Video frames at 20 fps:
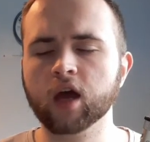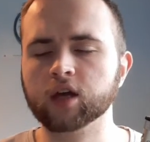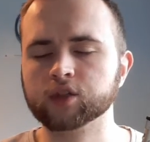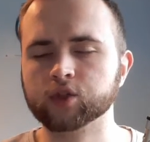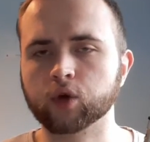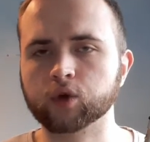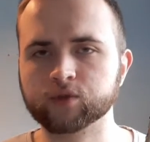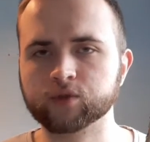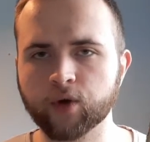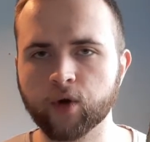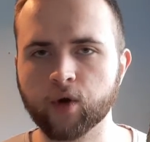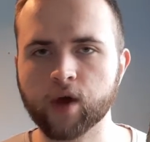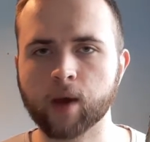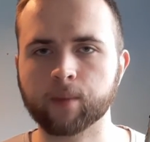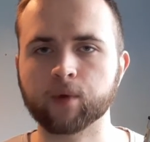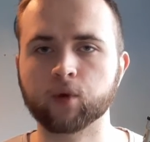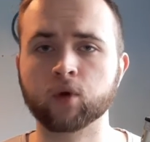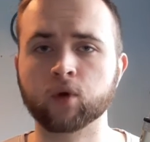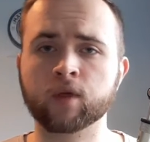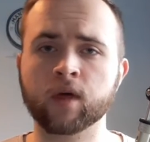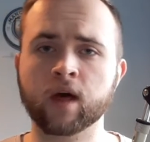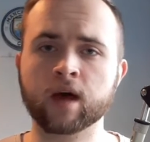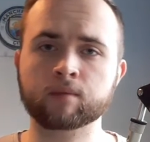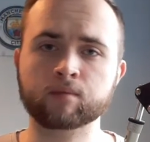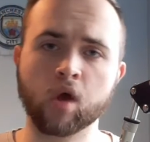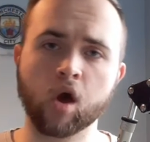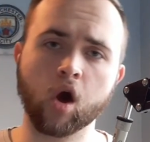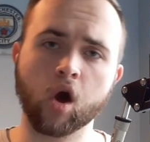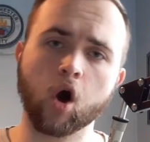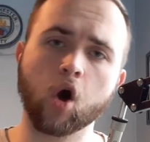So I was very happy with that.
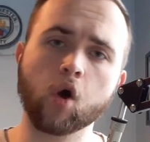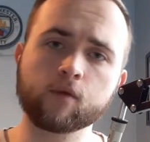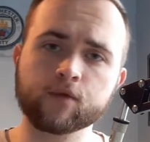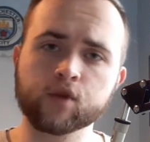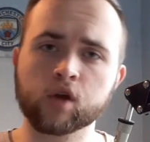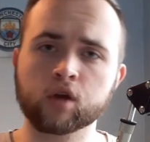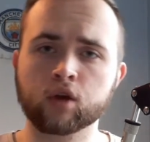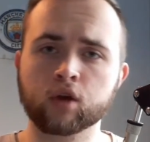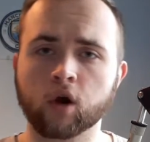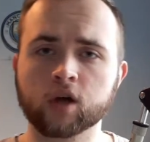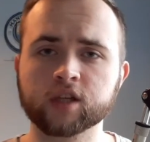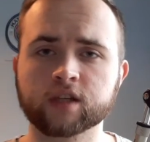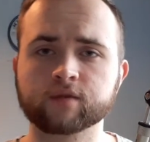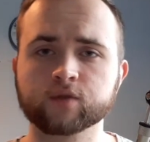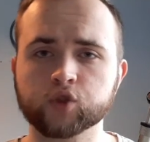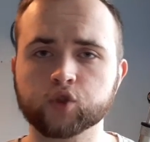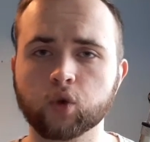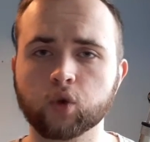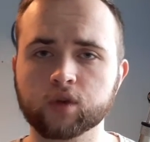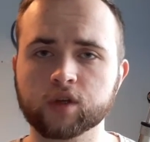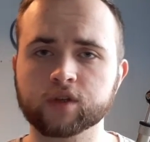Hopefully you guys have enjoyed